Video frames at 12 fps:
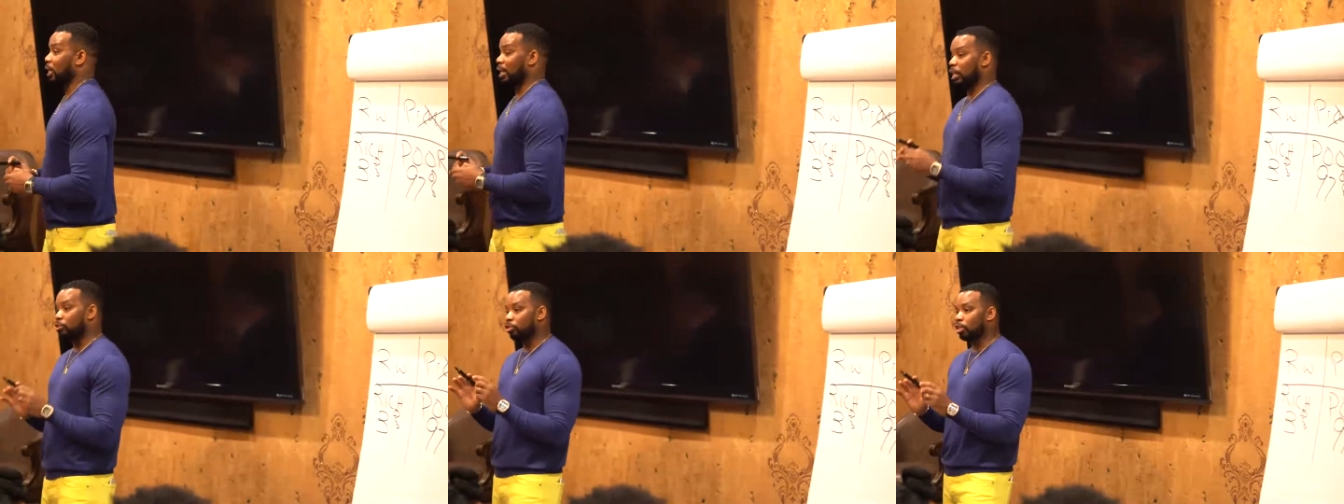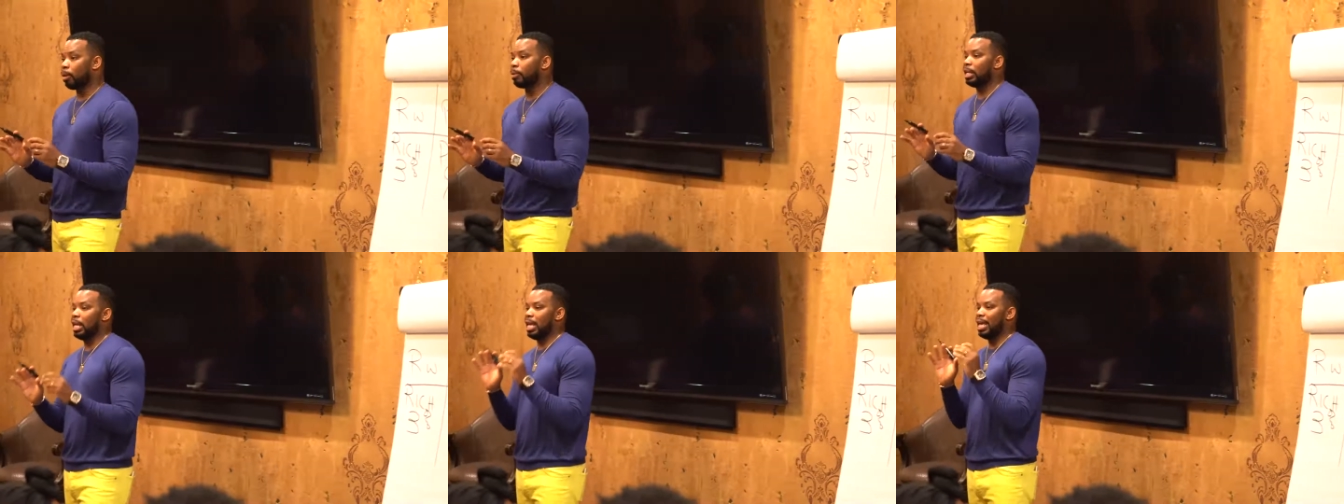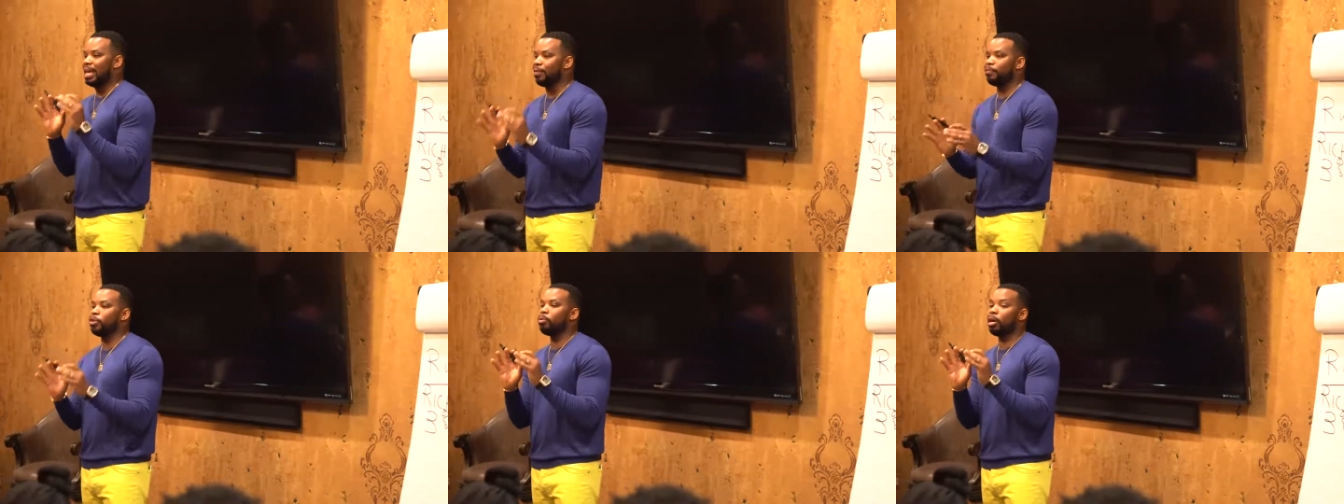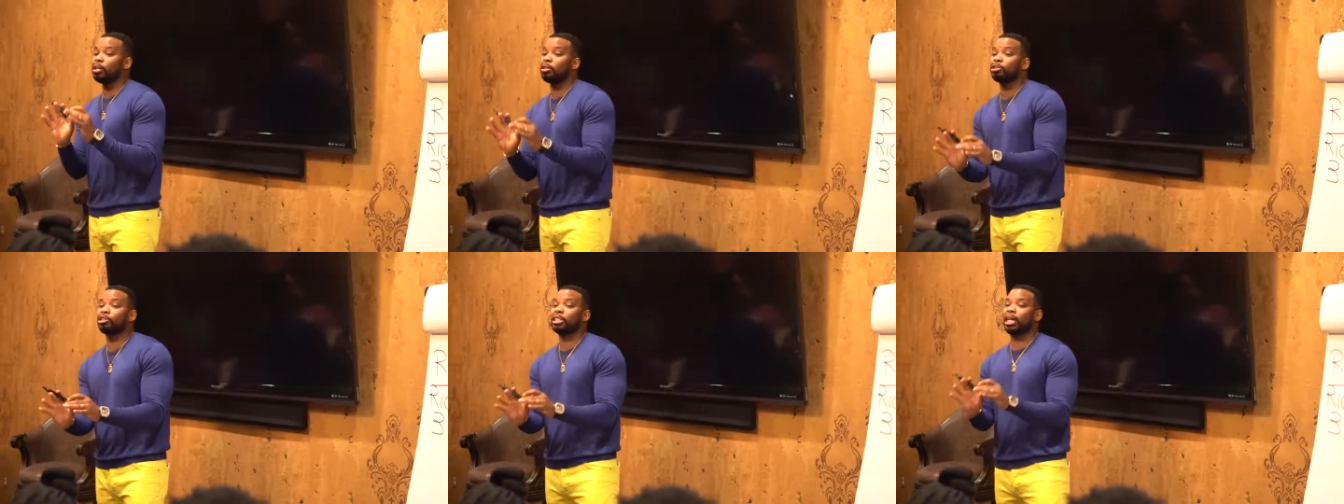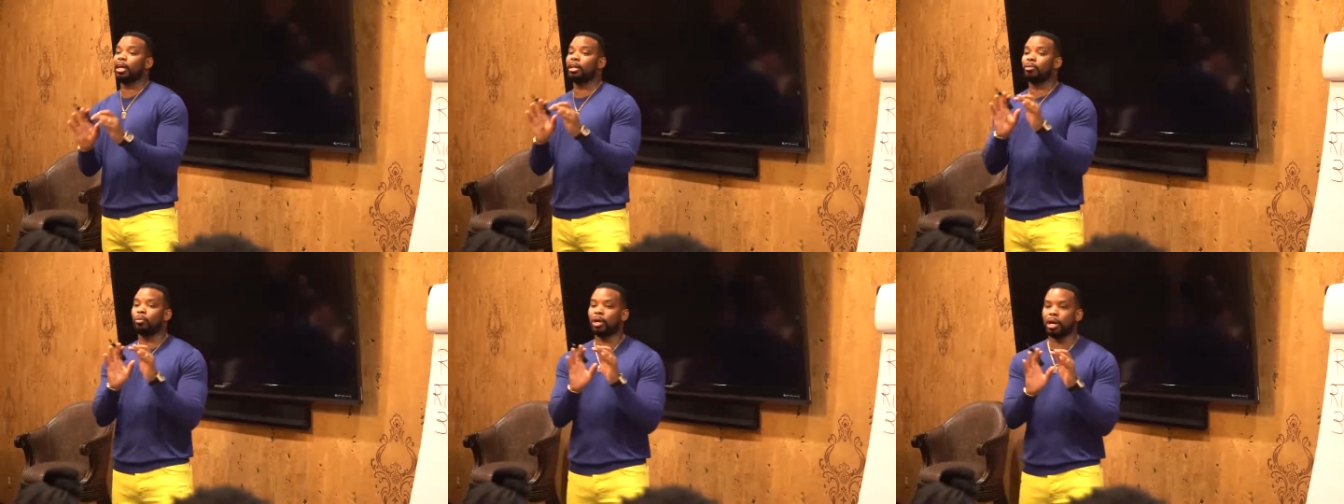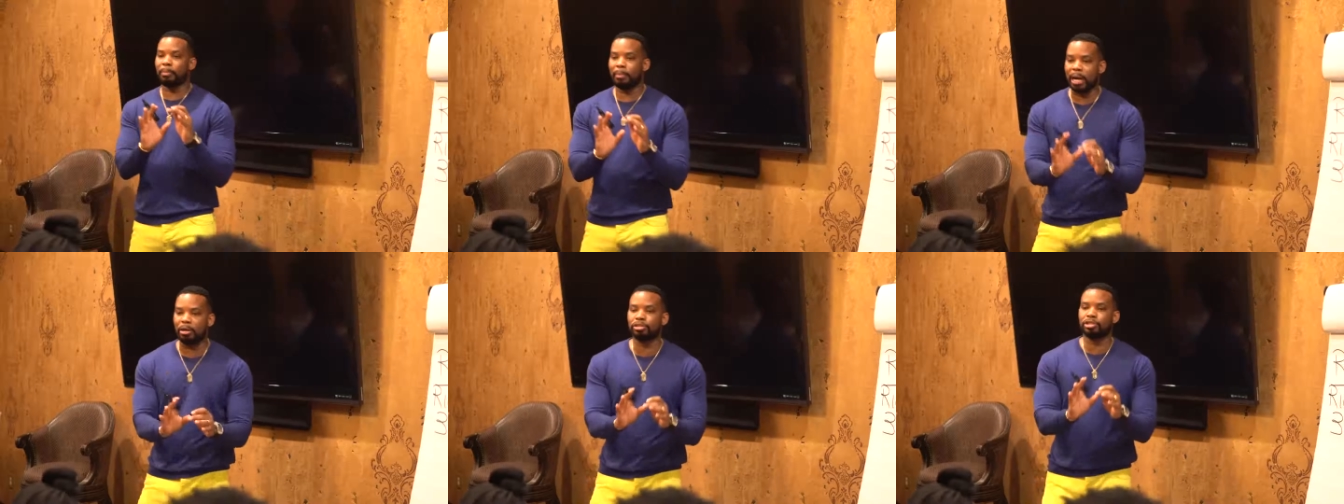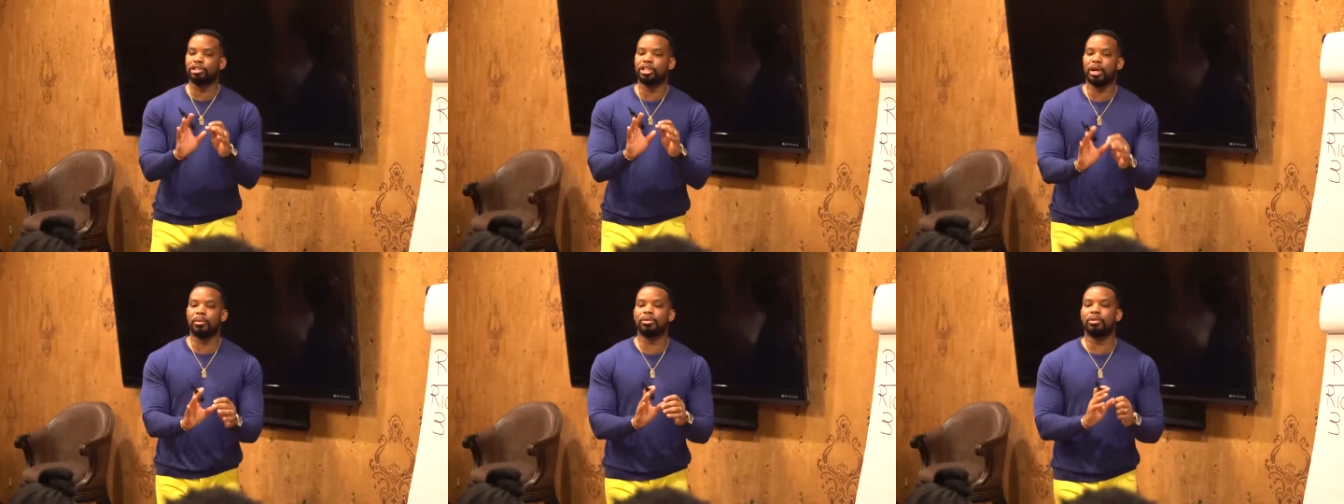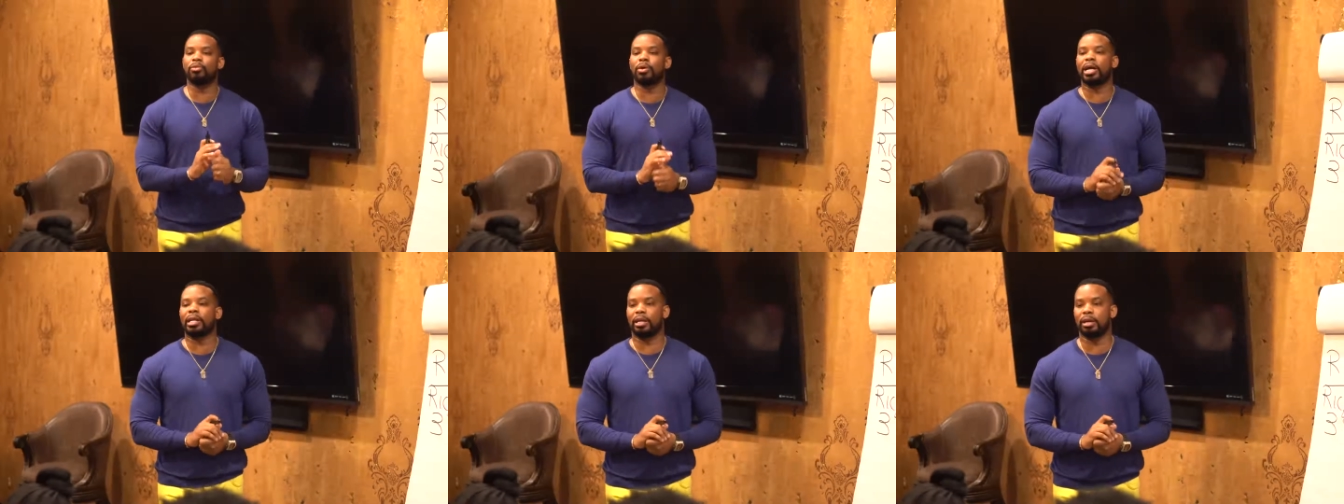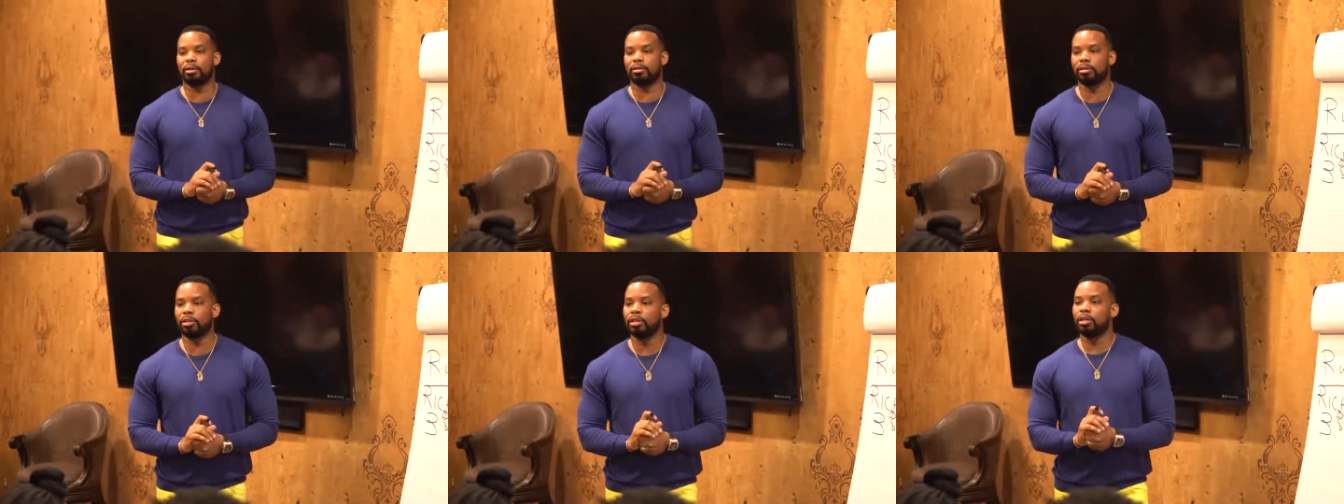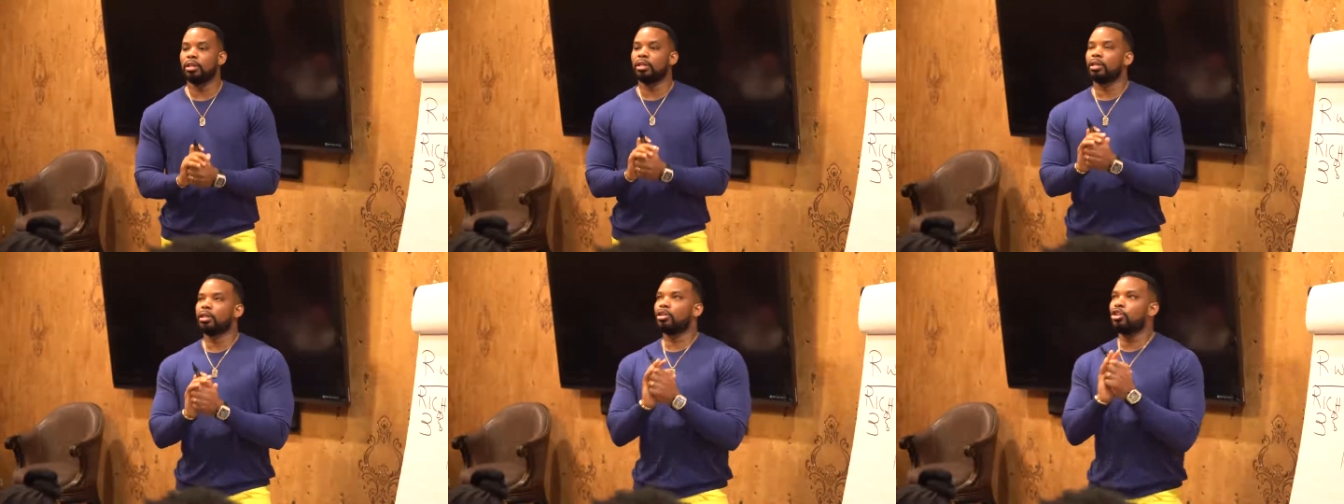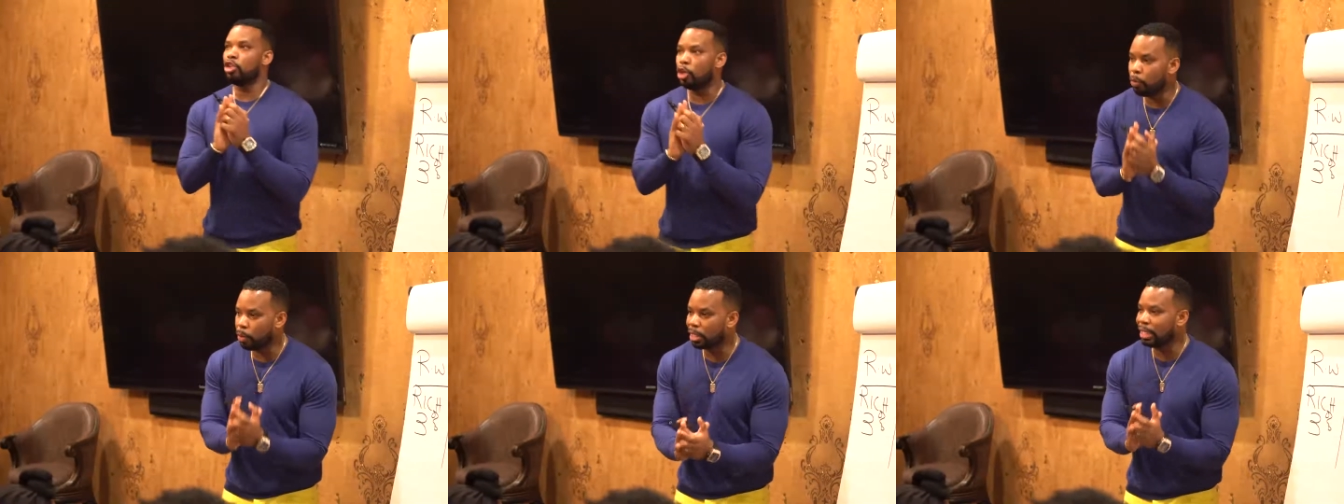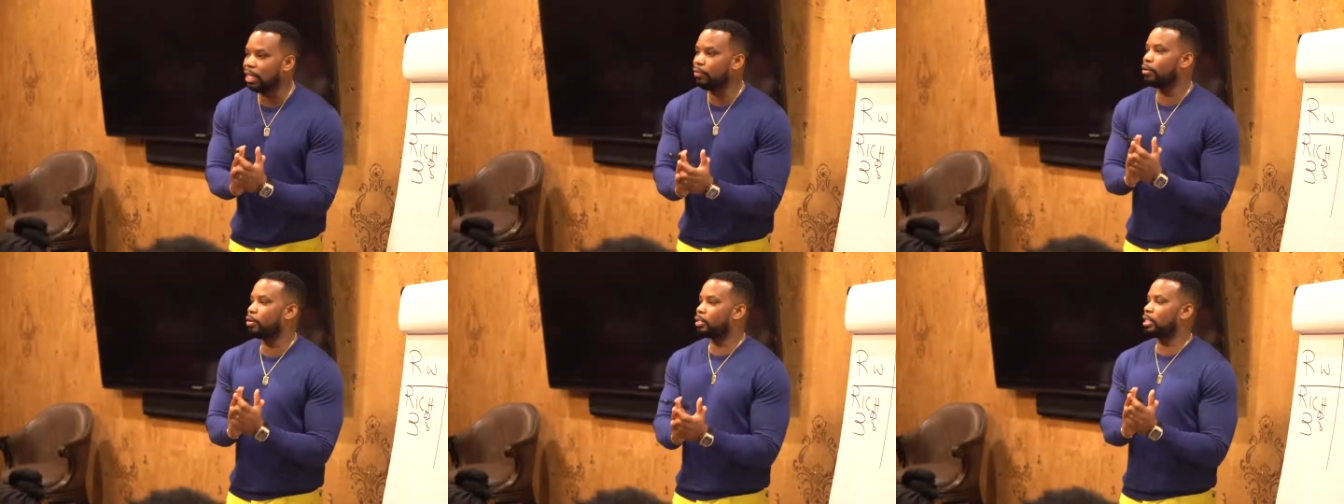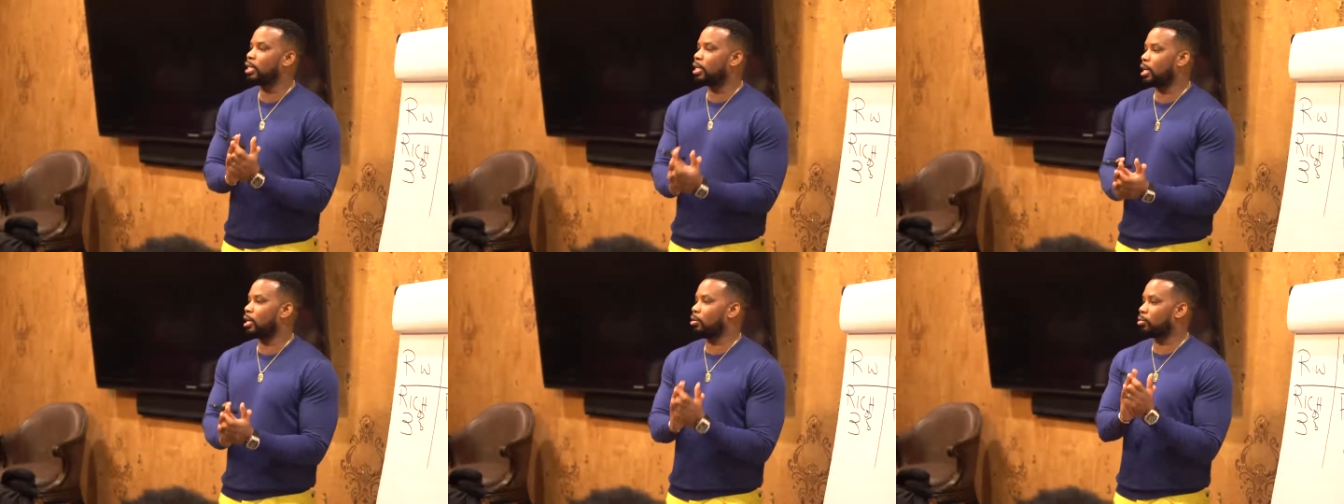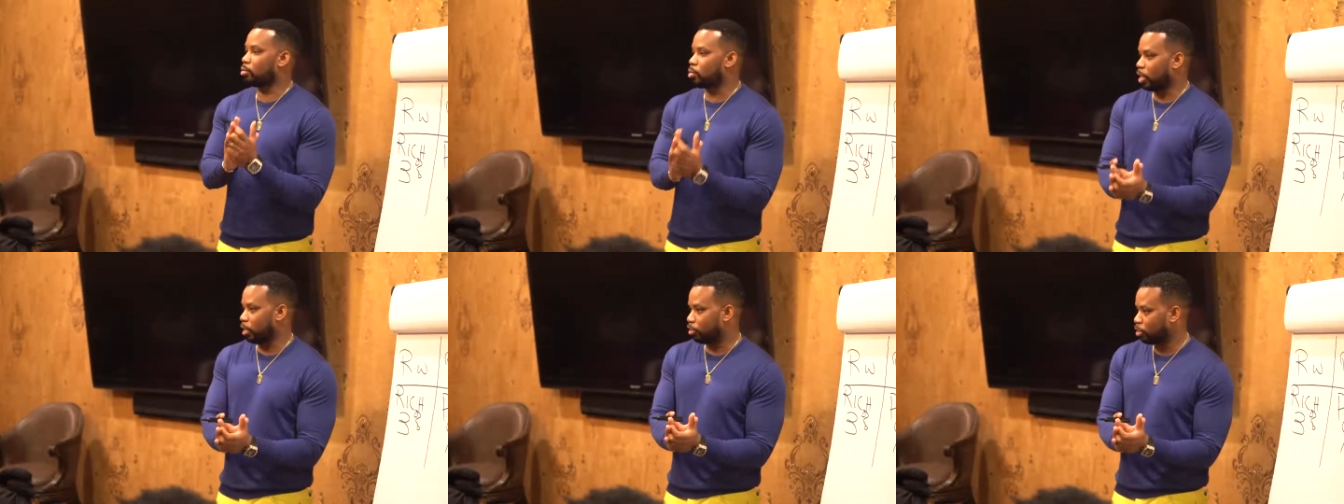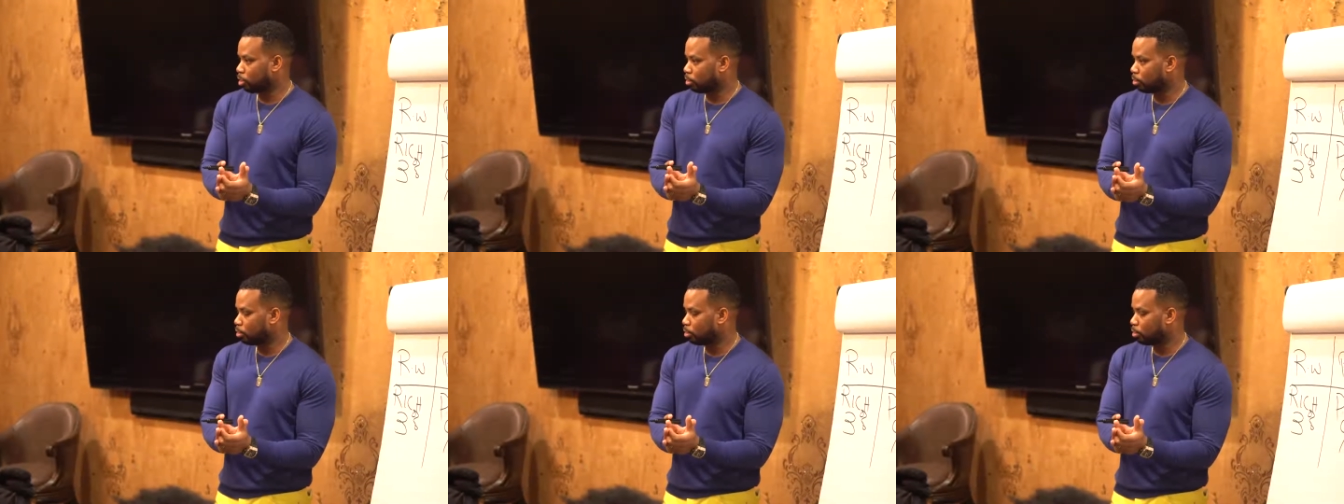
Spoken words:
Ladies and gentlemen, if you understand what I'm about to share with you right now, you will leave here tonight rich.